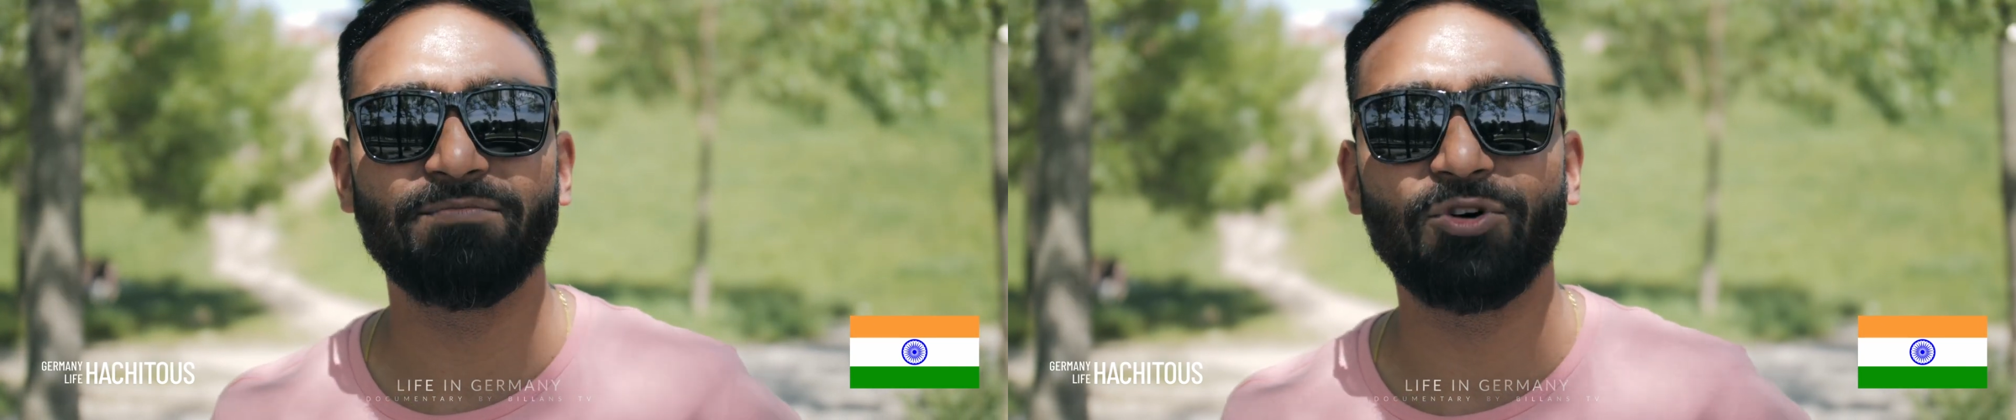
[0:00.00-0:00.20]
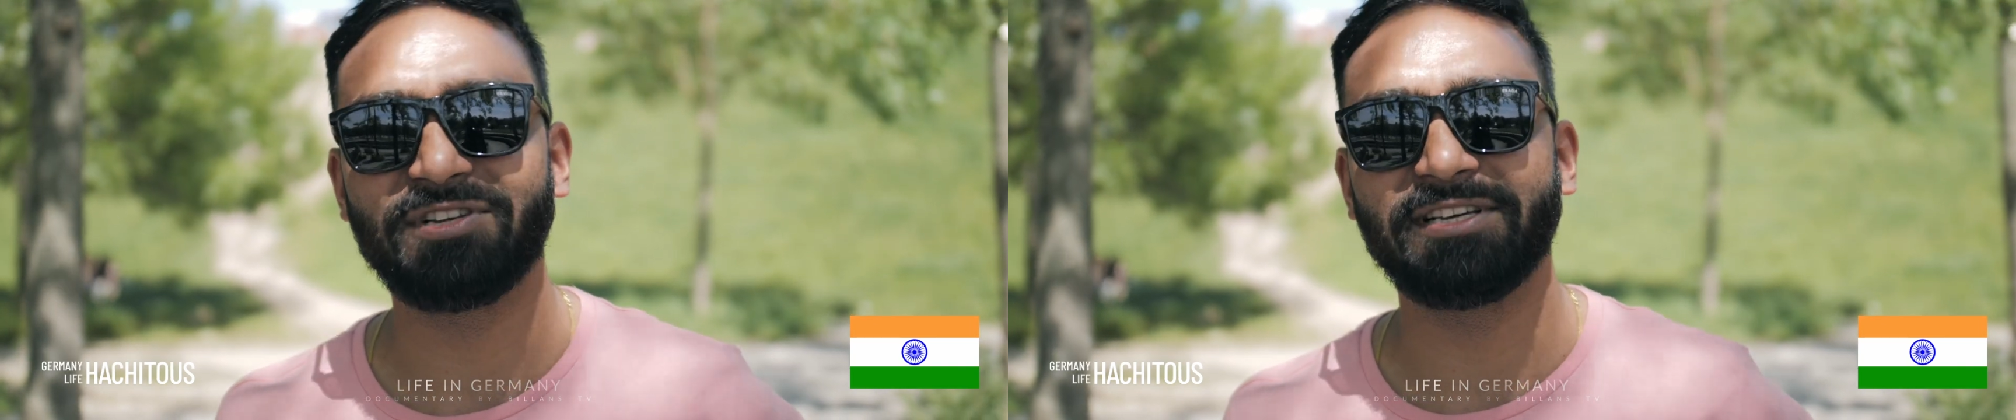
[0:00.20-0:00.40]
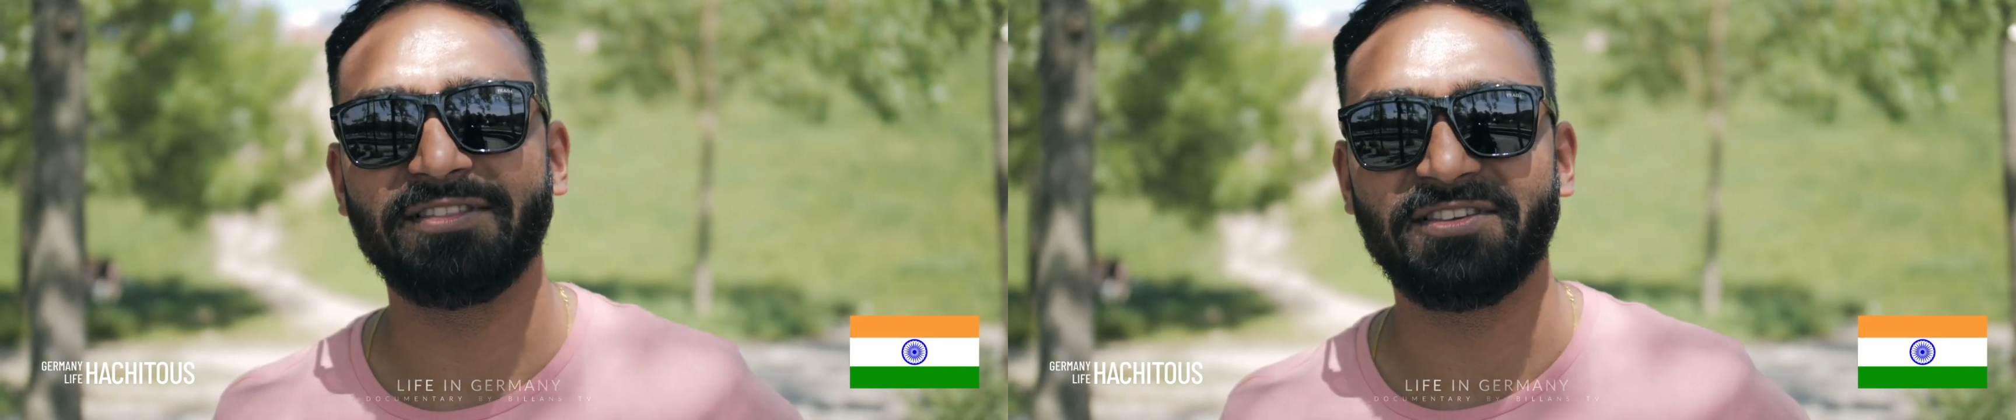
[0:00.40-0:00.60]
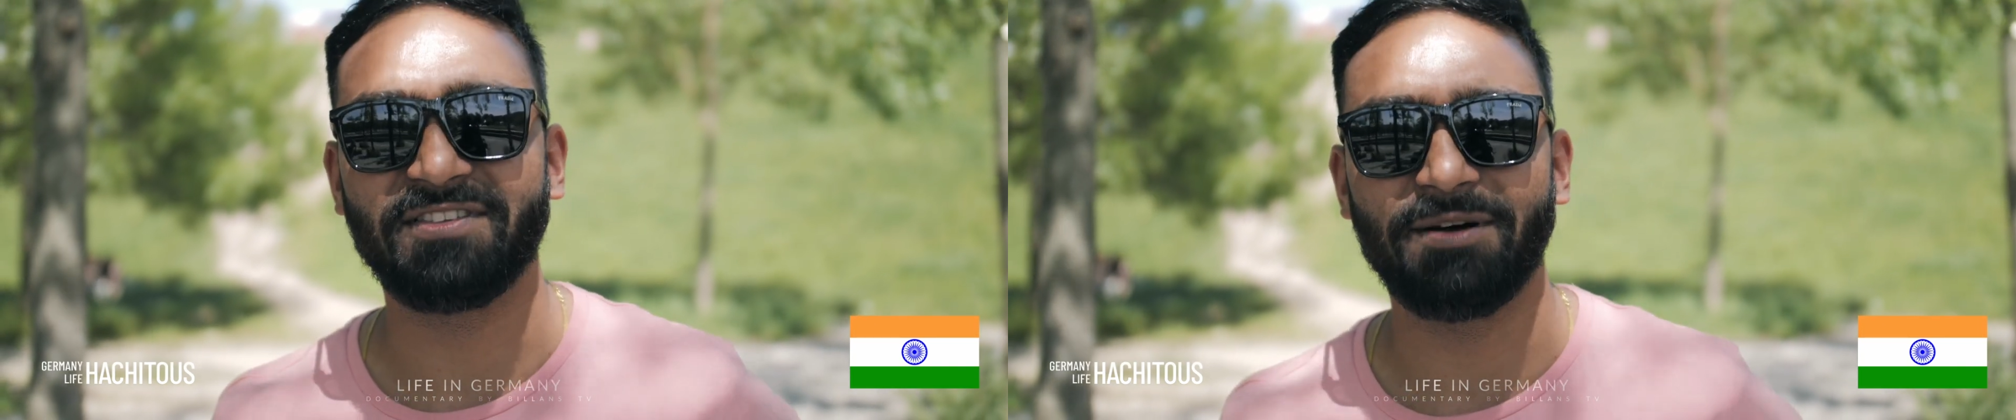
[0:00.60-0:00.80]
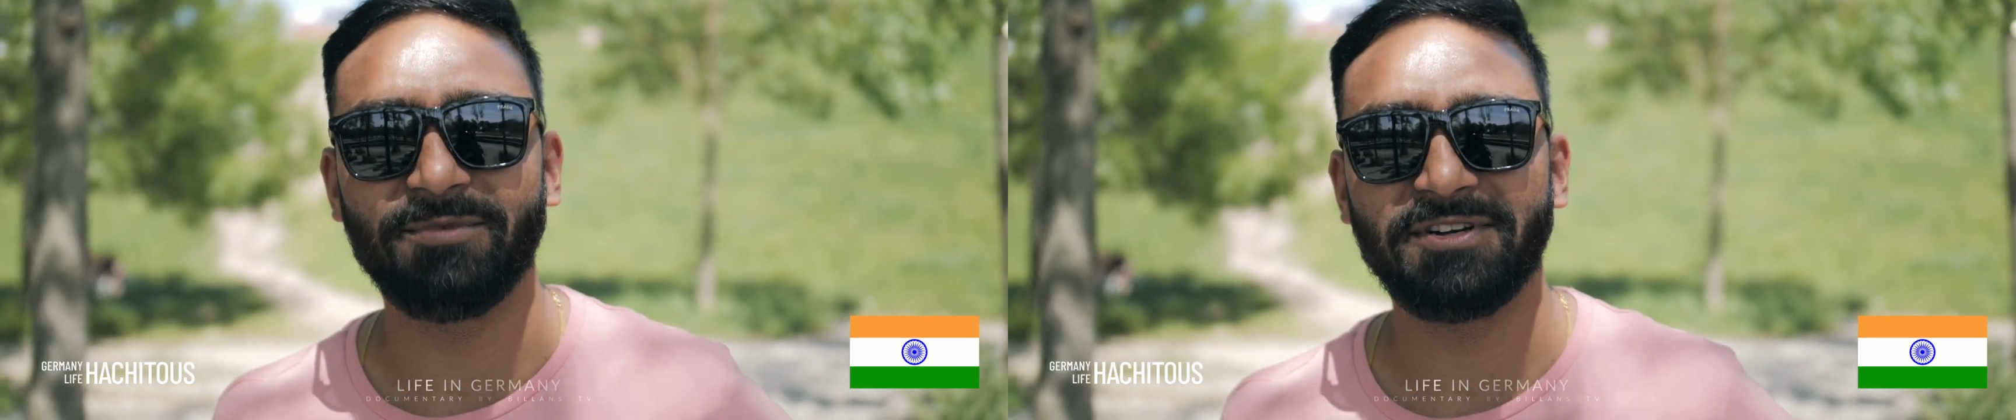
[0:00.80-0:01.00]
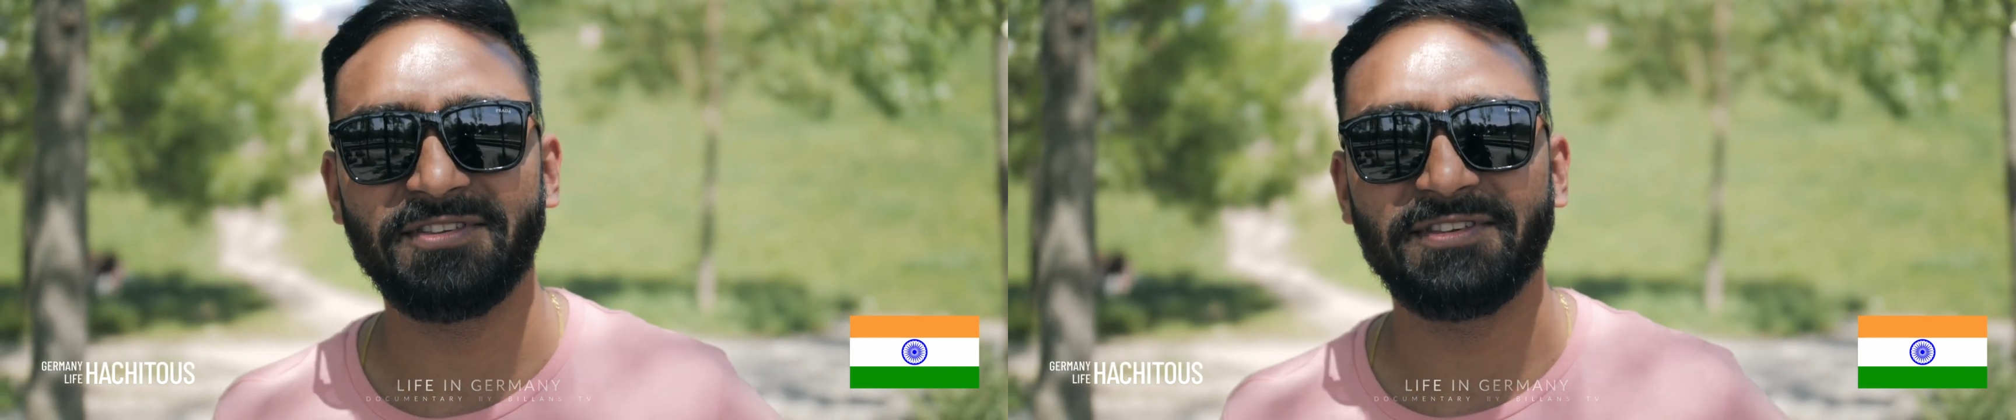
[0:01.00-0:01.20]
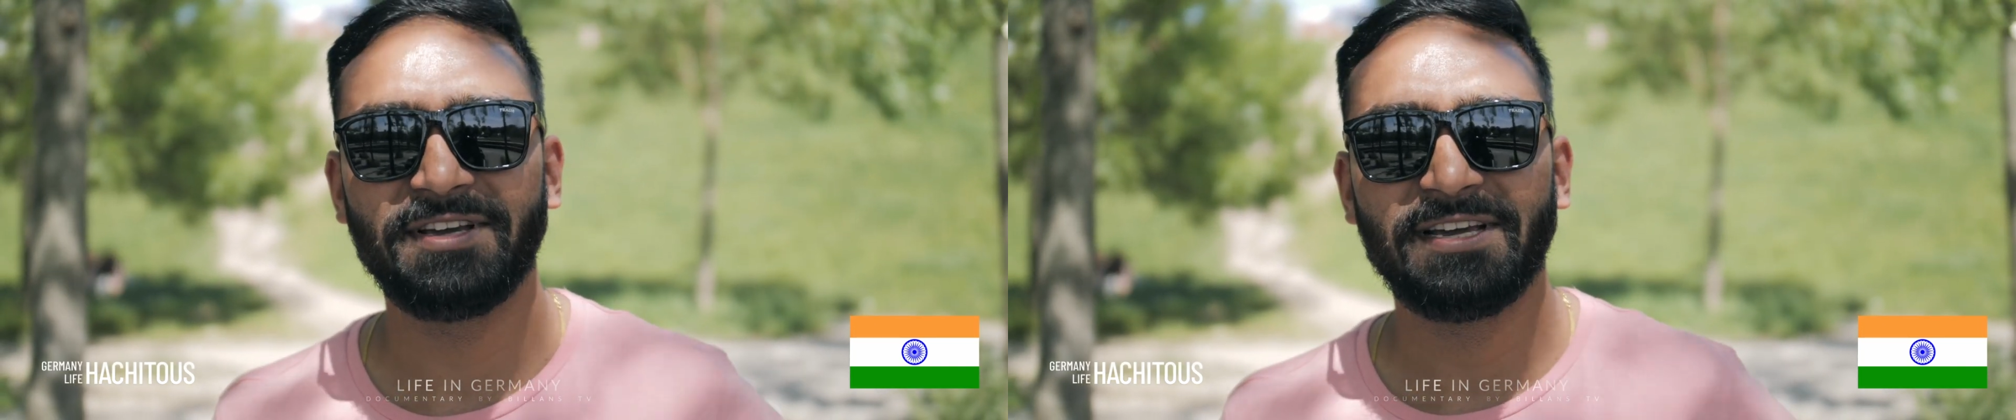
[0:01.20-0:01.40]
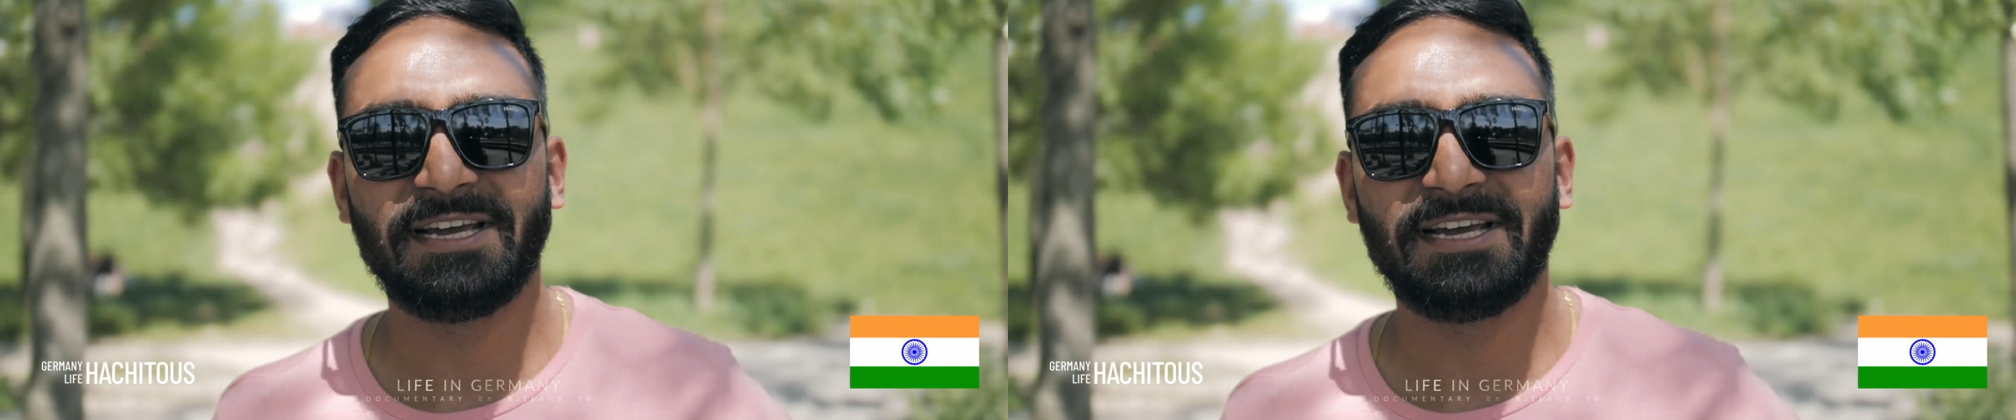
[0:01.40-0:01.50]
mostly in the summers.